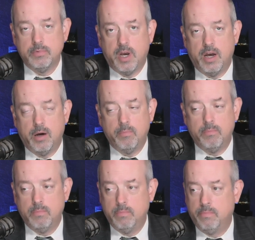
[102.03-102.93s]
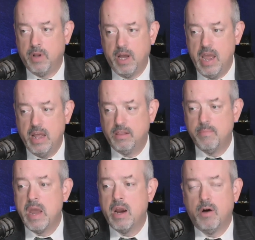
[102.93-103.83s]
Um, I had the
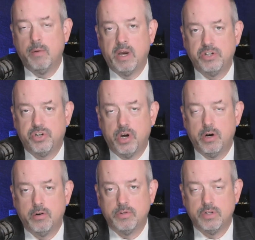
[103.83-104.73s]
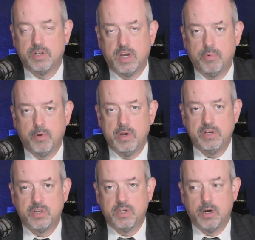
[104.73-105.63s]
mayor on my show just a couple of
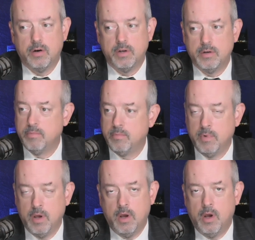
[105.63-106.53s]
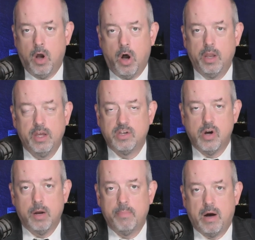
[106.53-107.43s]
weeks ago, and all he could
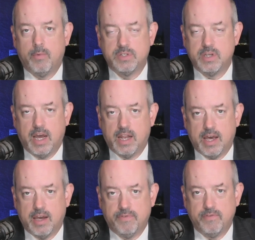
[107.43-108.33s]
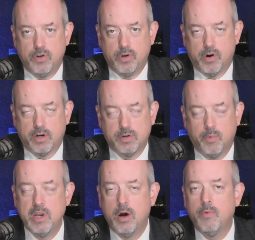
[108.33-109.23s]
talk about was the nightlife of New York. So
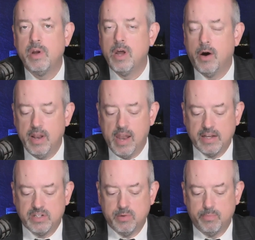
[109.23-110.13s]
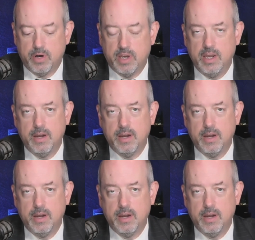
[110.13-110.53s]
we know we know he likes to boogie.